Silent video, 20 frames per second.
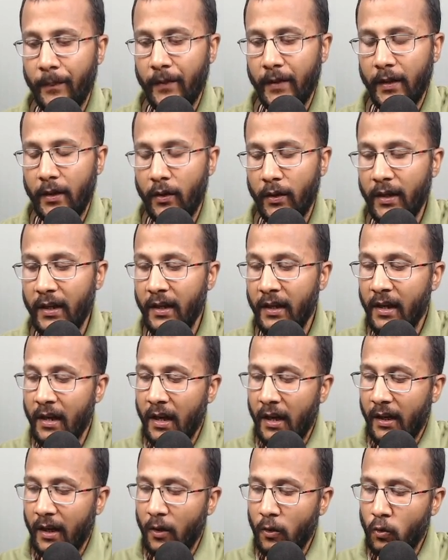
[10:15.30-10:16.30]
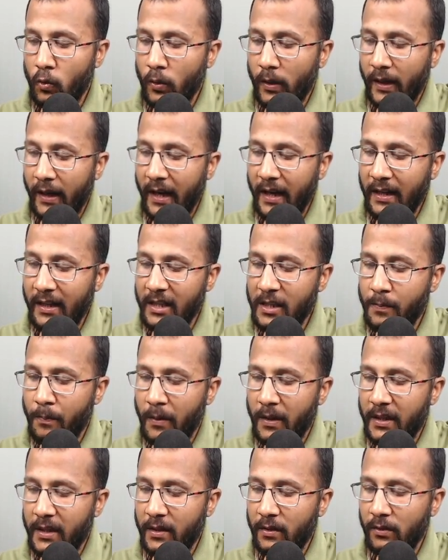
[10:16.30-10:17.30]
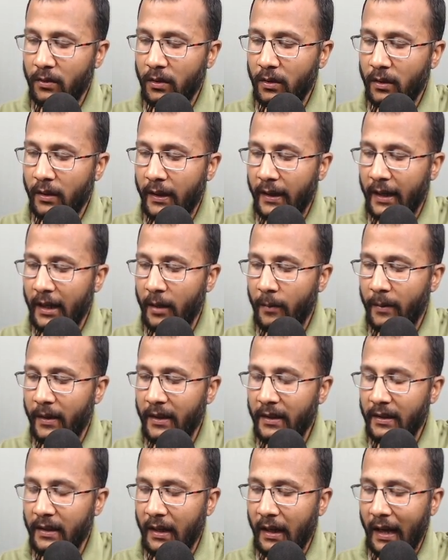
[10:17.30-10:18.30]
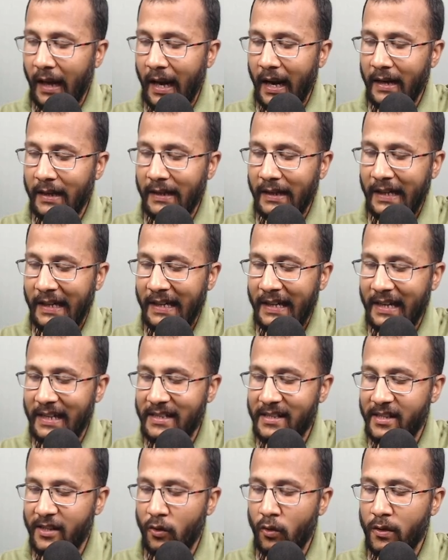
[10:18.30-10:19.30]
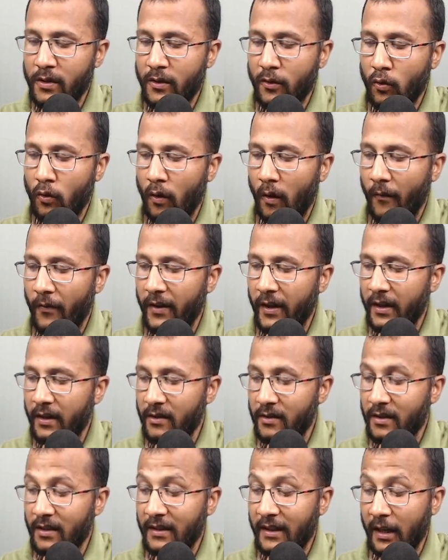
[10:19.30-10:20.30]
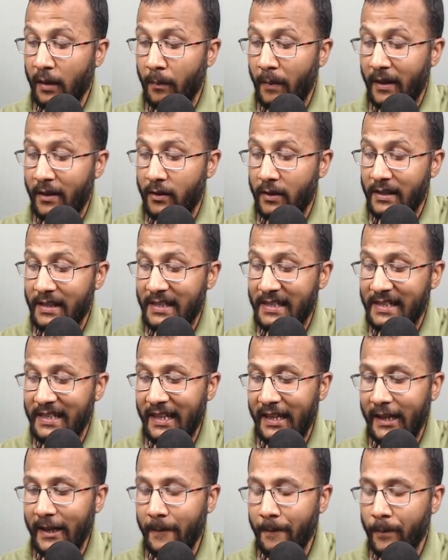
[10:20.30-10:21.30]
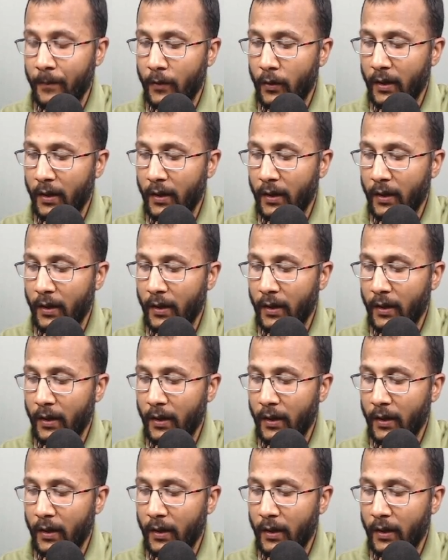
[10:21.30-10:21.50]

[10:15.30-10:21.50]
Okay, now to get this particular element at index 0 0 of the resultant matrix C,